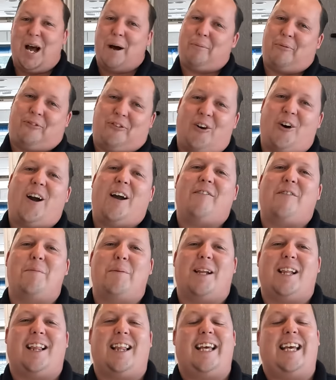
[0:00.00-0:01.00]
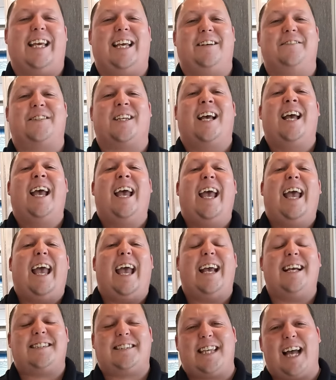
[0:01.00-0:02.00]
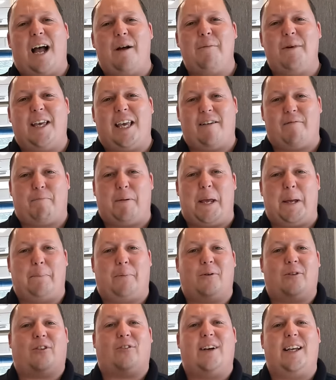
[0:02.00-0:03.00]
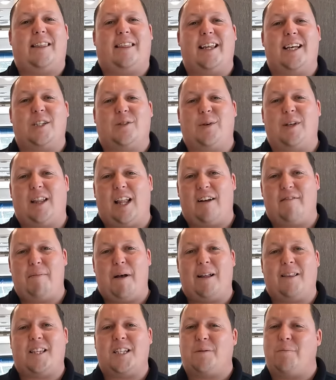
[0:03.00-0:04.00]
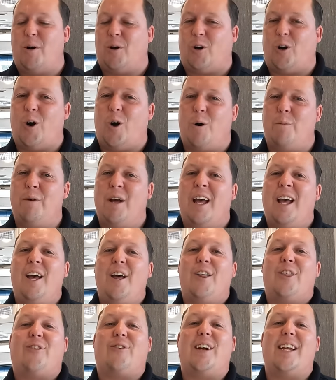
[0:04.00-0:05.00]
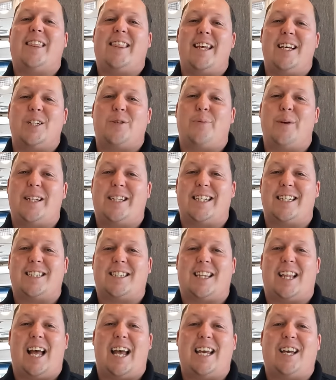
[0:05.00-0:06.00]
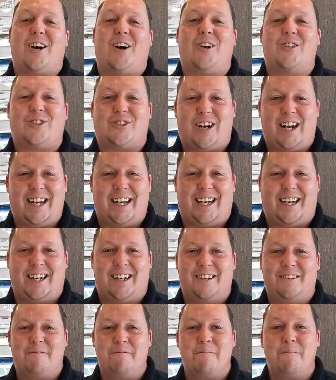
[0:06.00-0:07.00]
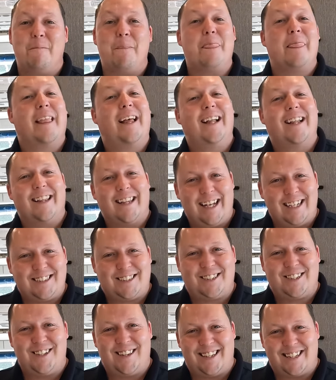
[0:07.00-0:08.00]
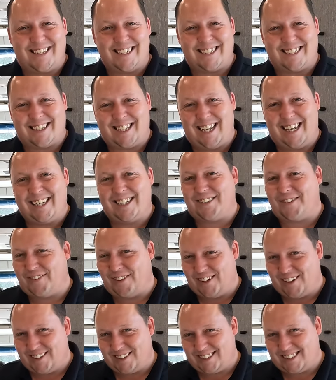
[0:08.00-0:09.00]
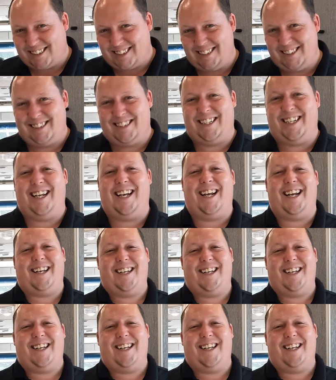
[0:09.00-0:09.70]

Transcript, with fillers: now, before everybody leaves, it's time we give people three things we love about this motorhome, three things we dislike. Andrea, let's do the dislikes first. Sure.